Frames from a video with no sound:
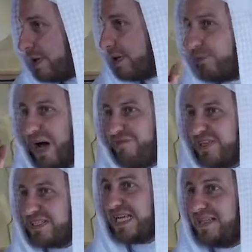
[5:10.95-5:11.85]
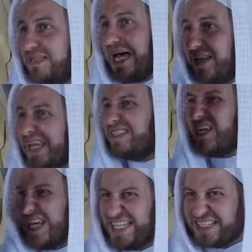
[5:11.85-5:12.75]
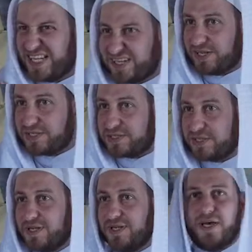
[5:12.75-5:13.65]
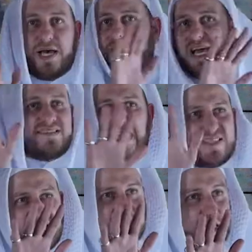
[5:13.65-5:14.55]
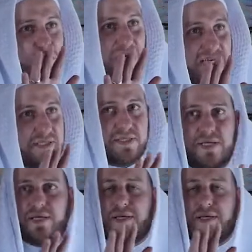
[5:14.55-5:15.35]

The Prophet said, unless he signals. And he has not signaled to us.